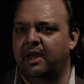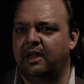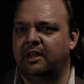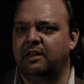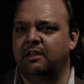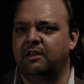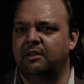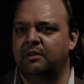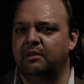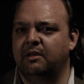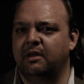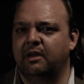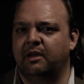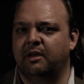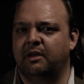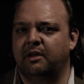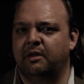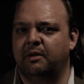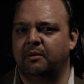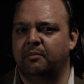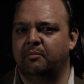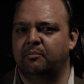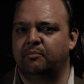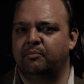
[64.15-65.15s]
any
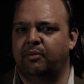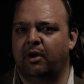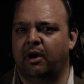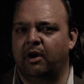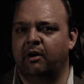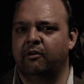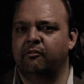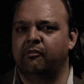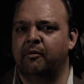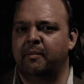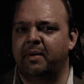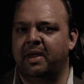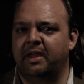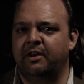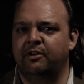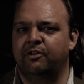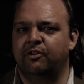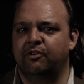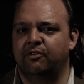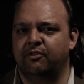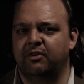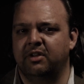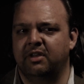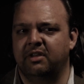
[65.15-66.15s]

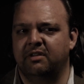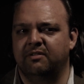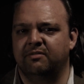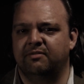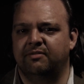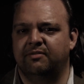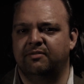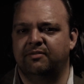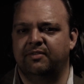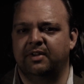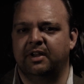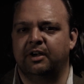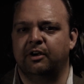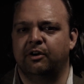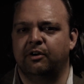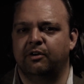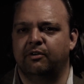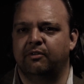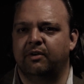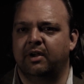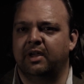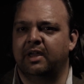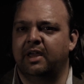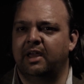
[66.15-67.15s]
parliamentary figure,
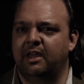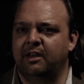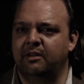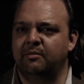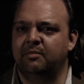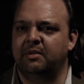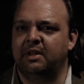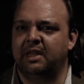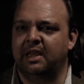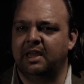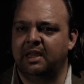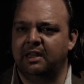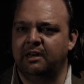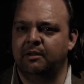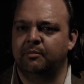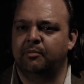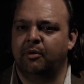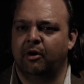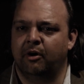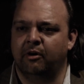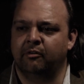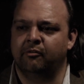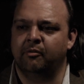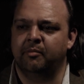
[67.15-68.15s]
right, anybody in the
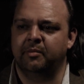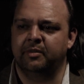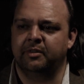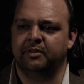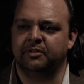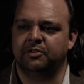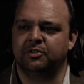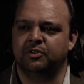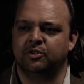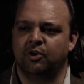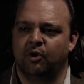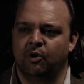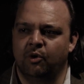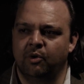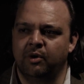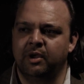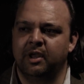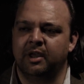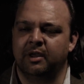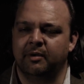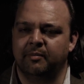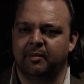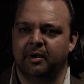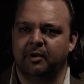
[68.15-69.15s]
parliament that's
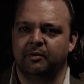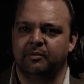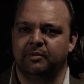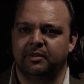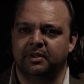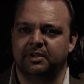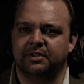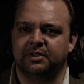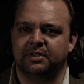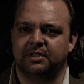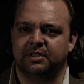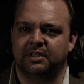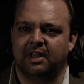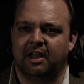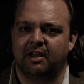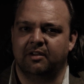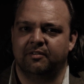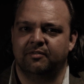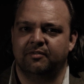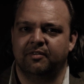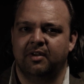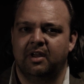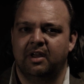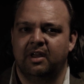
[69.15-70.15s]
talking about this
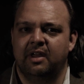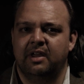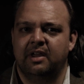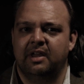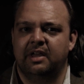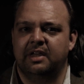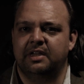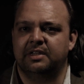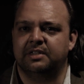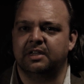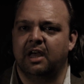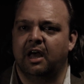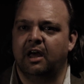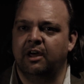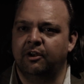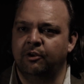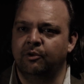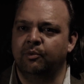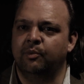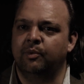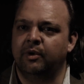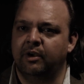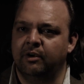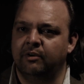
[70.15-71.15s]
stuff is
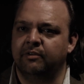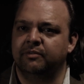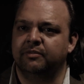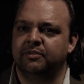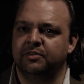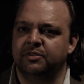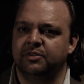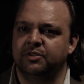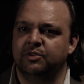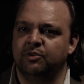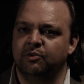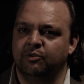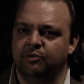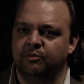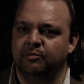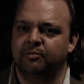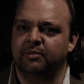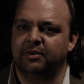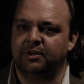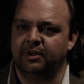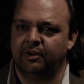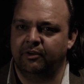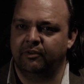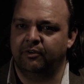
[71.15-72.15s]
unaware of the Snowden
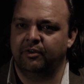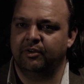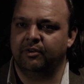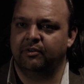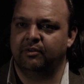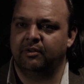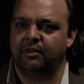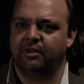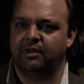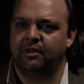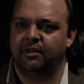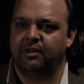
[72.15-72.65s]
material.